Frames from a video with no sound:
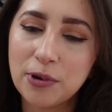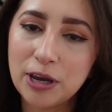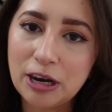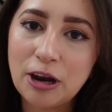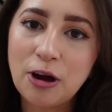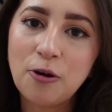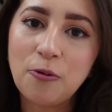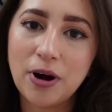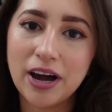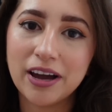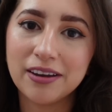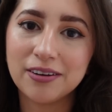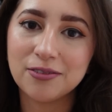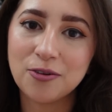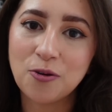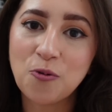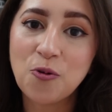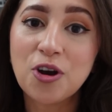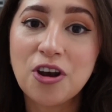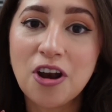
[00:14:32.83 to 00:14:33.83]
But you know what?
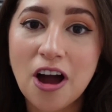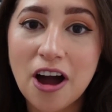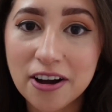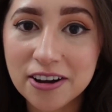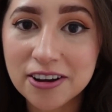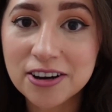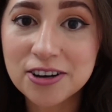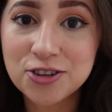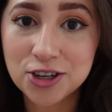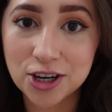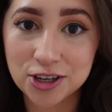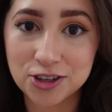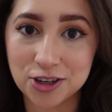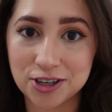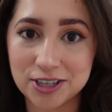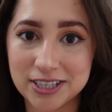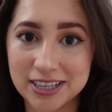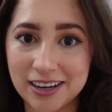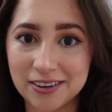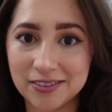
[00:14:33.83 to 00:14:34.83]
We're not gonna judge
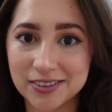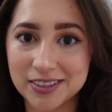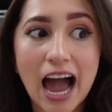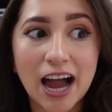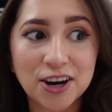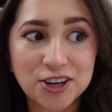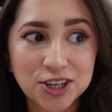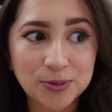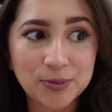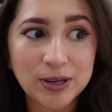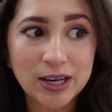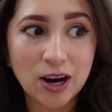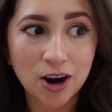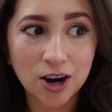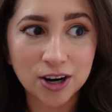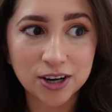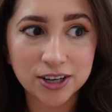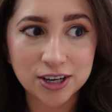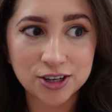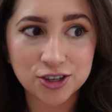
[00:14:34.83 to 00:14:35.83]
ourselves. Actually, we
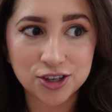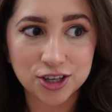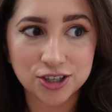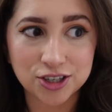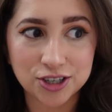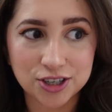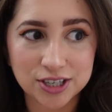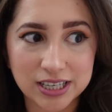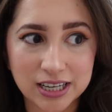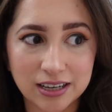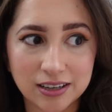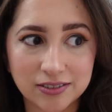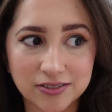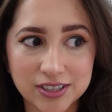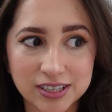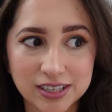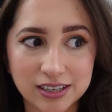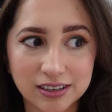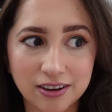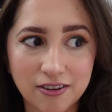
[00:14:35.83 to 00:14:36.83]
are gonna judge
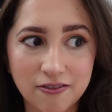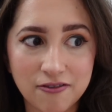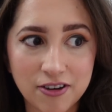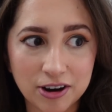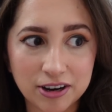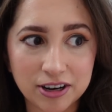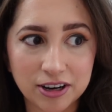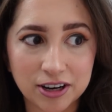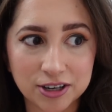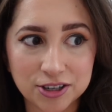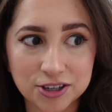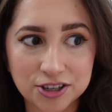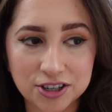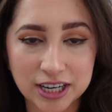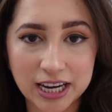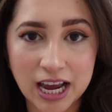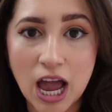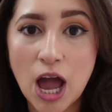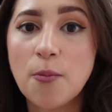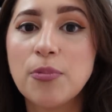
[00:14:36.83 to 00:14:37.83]
ourselves very
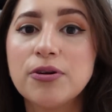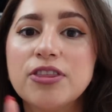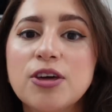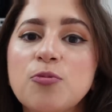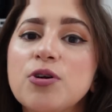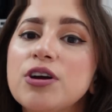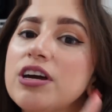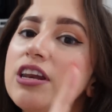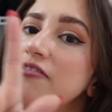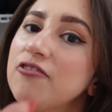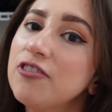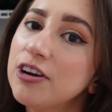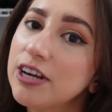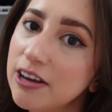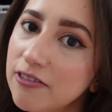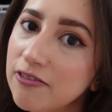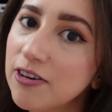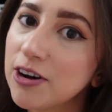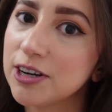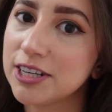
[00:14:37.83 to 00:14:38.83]
harshly, but then we're gonna
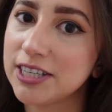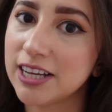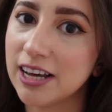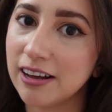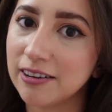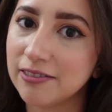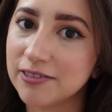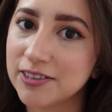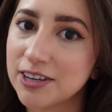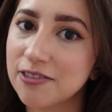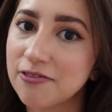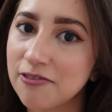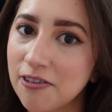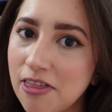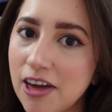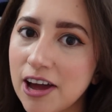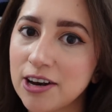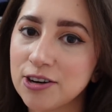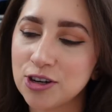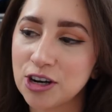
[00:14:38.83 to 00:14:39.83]
forgive ourselves
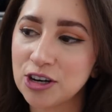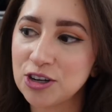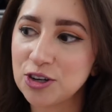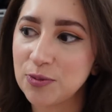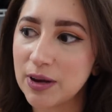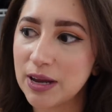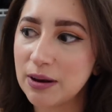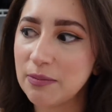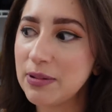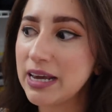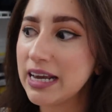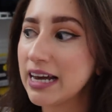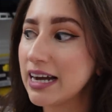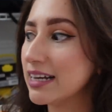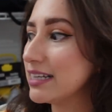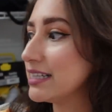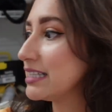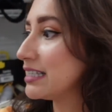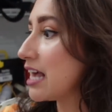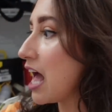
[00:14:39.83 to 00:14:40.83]
for that judgment
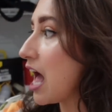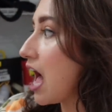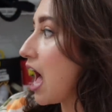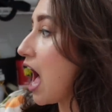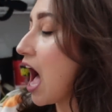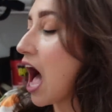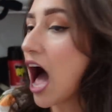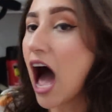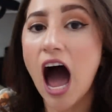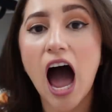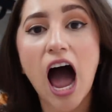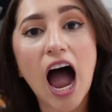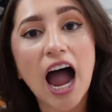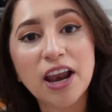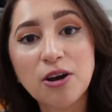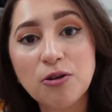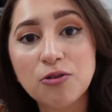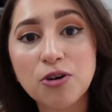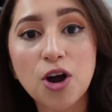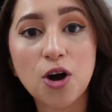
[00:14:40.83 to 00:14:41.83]
because
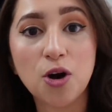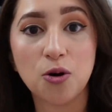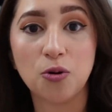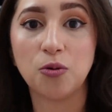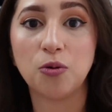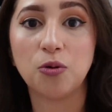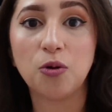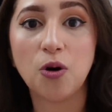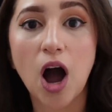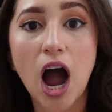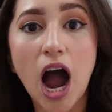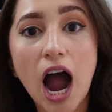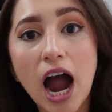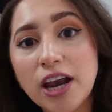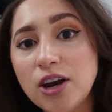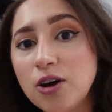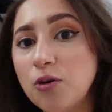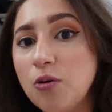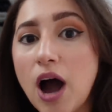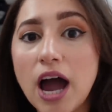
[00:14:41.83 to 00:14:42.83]
I don't know.
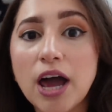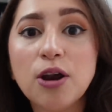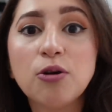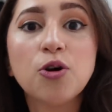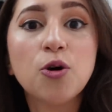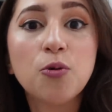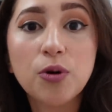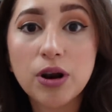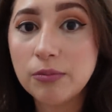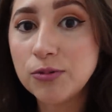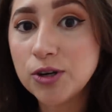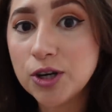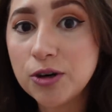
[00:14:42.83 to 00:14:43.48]
I don't, I don't know what I'm